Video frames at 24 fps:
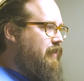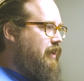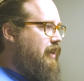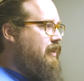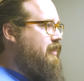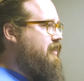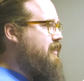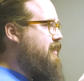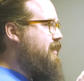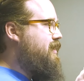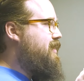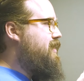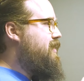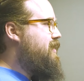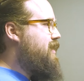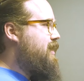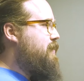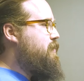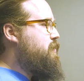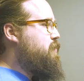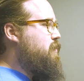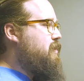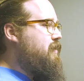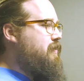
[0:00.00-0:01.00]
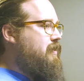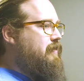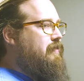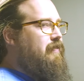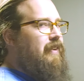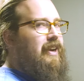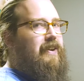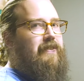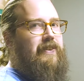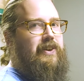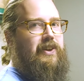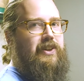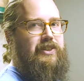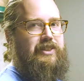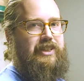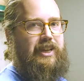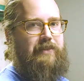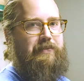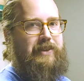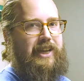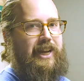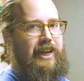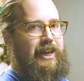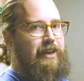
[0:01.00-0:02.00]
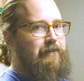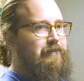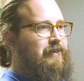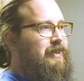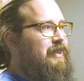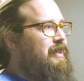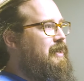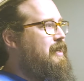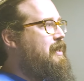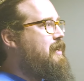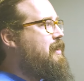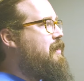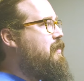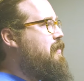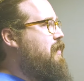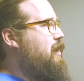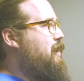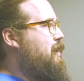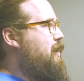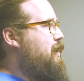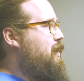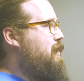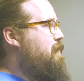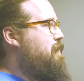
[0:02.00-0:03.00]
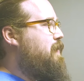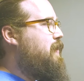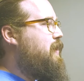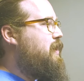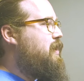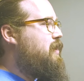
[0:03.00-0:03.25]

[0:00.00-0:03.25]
Kelsey, she said it was one of her favorite all-time games um,